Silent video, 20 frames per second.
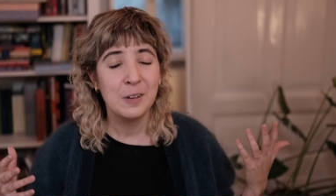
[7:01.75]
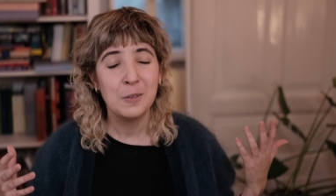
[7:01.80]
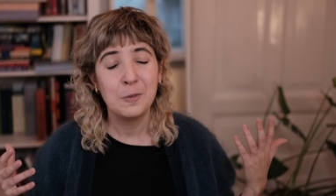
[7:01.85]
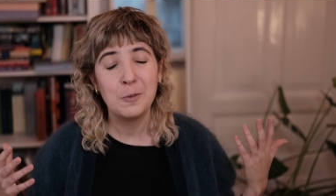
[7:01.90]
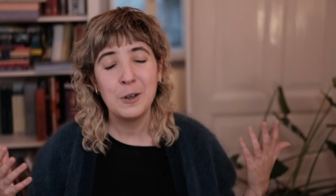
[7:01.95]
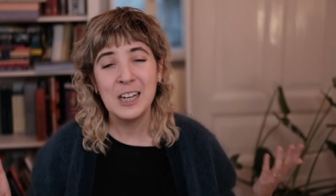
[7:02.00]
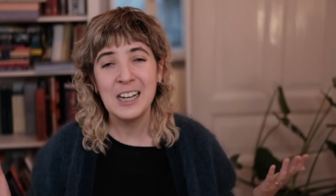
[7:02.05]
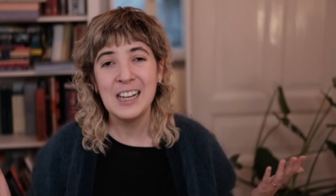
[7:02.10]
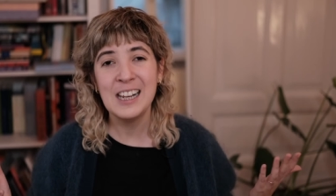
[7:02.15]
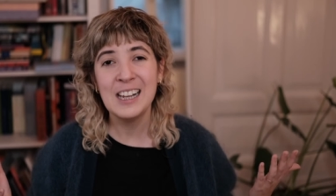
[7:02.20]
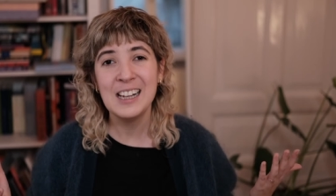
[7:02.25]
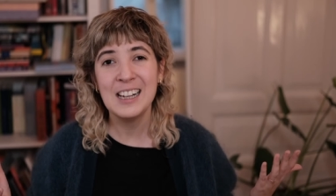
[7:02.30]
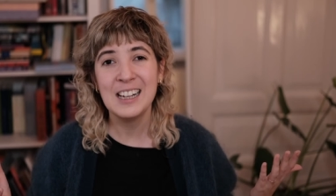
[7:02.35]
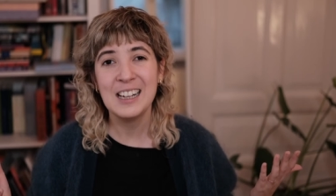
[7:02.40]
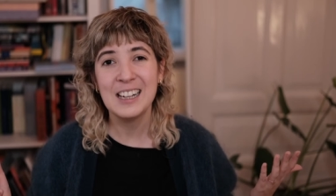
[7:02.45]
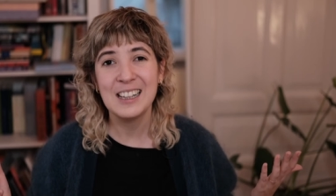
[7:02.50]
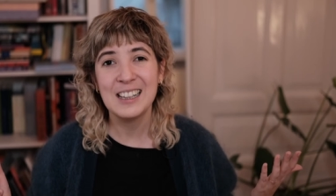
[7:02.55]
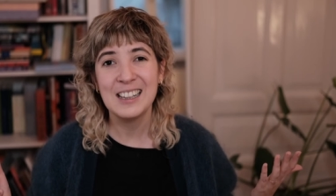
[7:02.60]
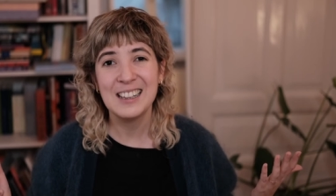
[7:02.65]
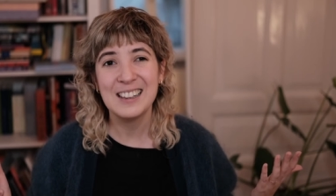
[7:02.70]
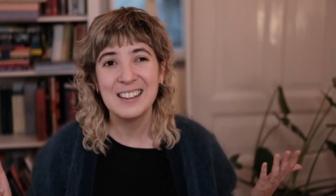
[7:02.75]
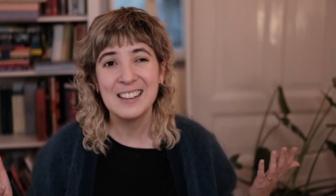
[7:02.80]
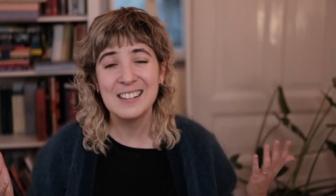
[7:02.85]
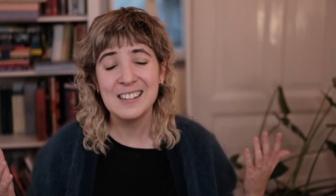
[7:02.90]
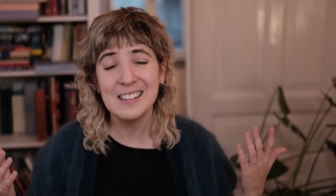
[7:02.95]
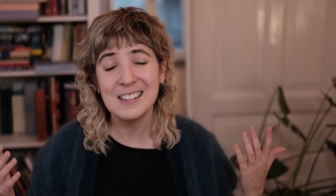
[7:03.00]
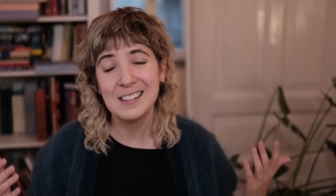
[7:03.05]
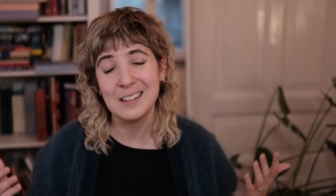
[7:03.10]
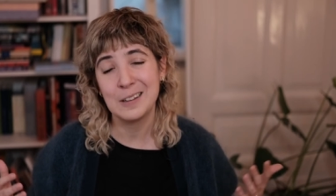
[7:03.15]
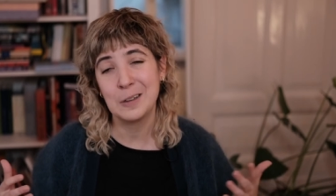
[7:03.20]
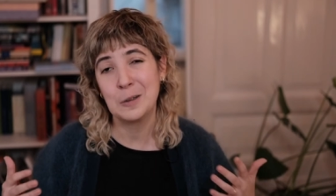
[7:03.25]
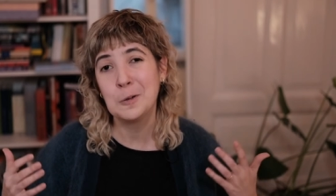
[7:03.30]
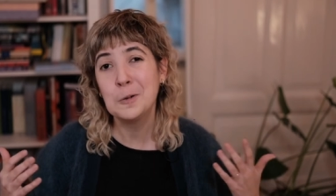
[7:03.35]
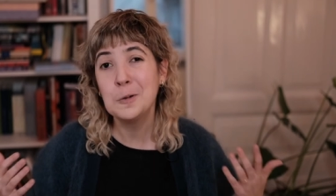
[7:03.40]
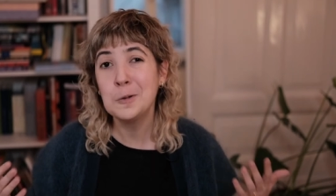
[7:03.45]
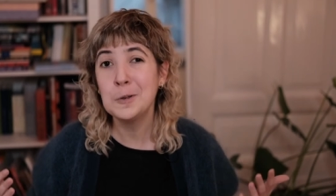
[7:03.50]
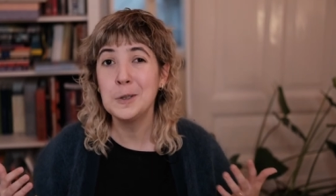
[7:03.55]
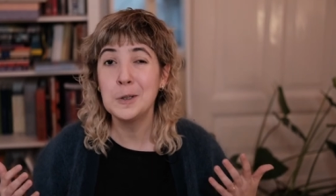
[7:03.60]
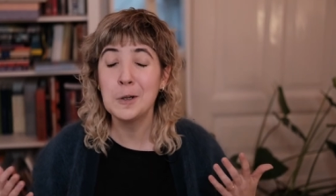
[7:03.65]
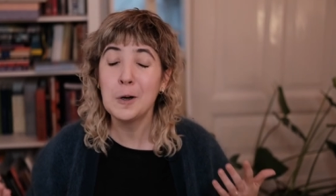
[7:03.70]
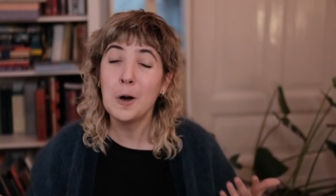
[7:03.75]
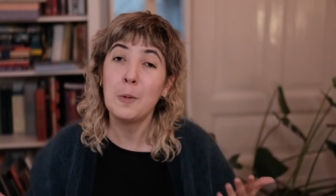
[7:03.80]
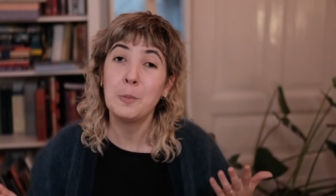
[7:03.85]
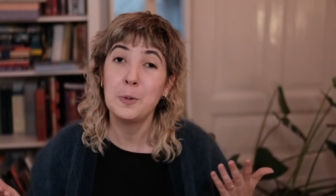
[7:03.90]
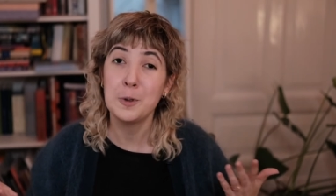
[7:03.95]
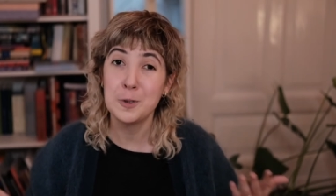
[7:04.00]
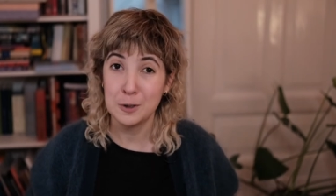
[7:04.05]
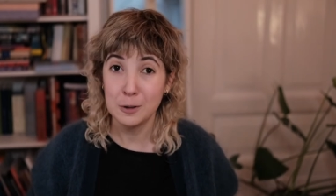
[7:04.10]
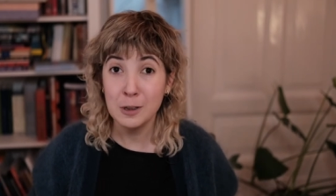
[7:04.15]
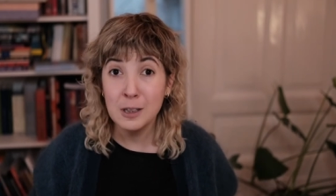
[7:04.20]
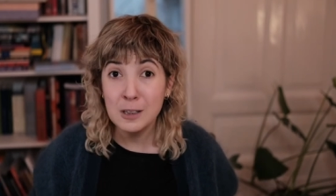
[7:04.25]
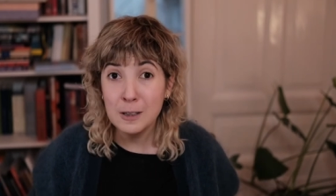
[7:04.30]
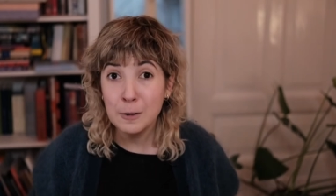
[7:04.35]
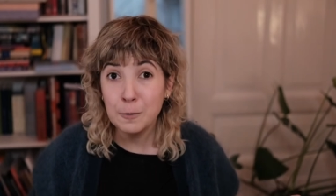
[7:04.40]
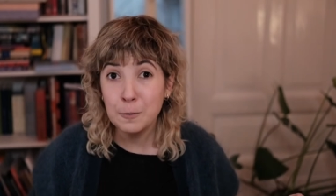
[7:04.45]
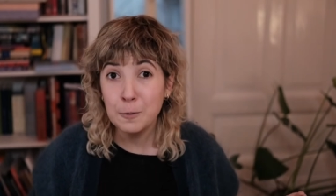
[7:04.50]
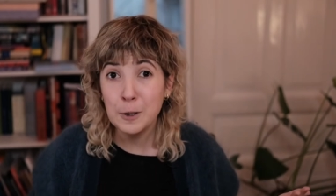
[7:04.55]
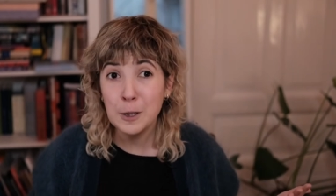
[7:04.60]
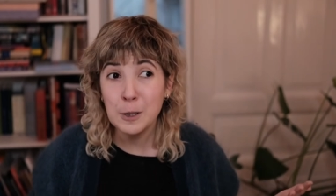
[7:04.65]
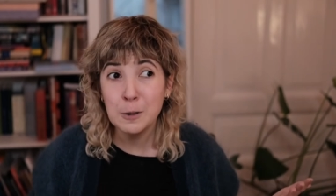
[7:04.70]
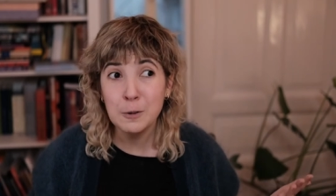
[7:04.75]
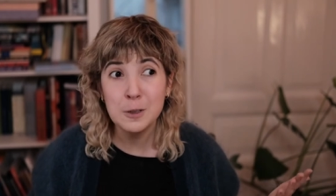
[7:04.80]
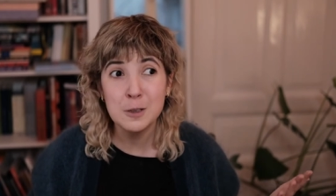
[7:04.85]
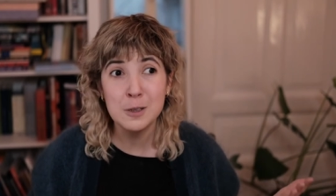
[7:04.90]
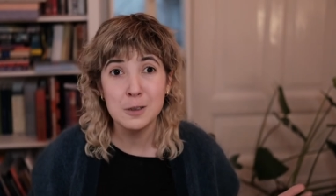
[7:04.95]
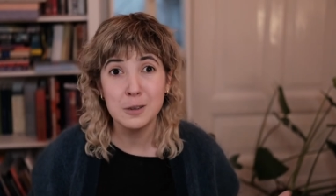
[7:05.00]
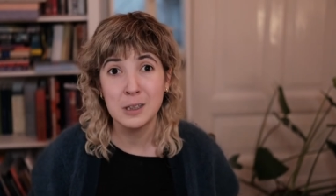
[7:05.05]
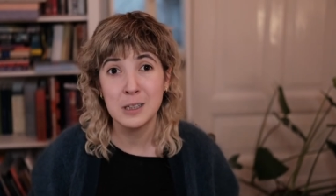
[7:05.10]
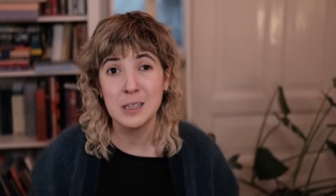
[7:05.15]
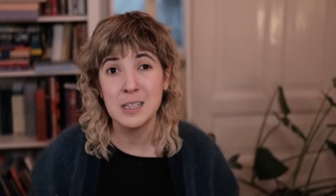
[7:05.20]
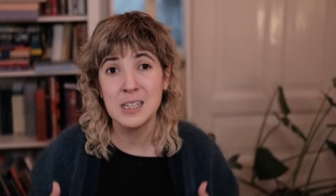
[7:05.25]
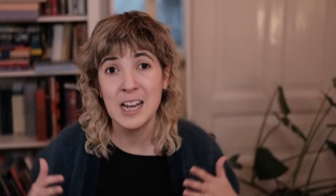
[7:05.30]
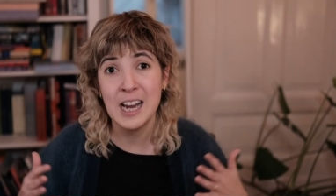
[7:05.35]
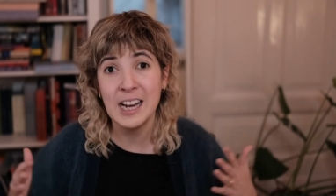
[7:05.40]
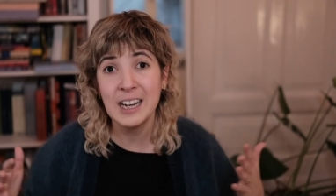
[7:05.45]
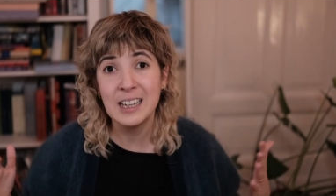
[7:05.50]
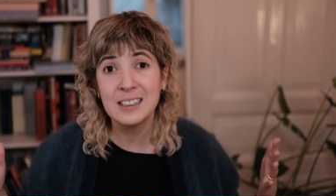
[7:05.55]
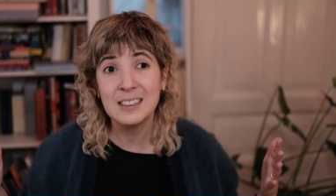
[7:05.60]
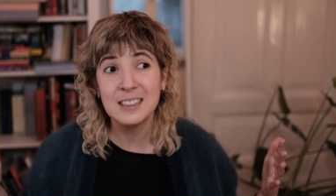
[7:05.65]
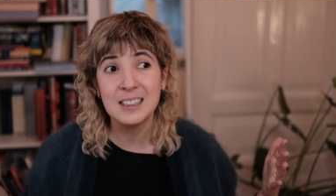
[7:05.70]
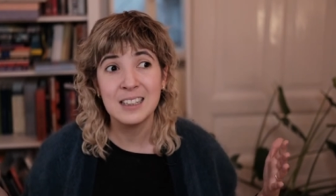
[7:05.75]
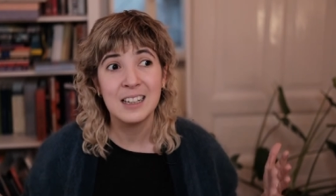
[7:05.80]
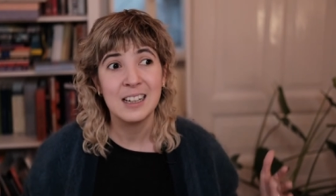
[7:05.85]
really, this is a cool new opportunity for you to connect